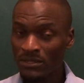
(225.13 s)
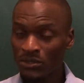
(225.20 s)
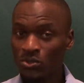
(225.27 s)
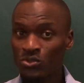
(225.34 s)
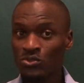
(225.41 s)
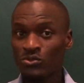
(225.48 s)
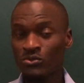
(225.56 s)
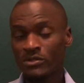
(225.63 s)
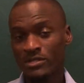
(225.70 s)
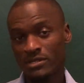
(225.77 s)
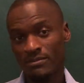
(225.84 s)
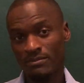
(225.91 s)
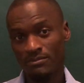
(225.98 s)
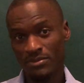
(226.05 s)
or
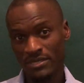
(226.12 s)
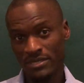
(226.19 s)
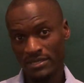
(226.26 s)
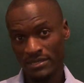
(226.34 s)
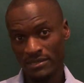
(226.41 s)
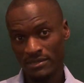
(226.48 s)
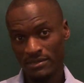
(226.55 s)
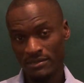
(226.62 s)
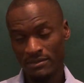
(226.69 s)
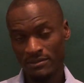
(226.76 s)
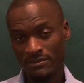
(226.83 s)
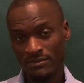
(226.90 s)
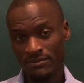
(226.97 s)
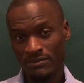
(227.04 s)
tourism business,
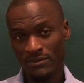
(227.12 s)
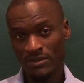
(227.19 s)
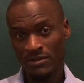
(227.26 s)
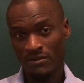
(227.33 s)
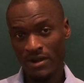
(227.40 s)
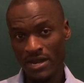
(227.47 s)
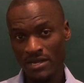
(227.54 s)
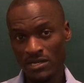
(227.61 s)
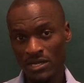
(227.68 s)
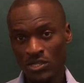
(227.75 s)
right?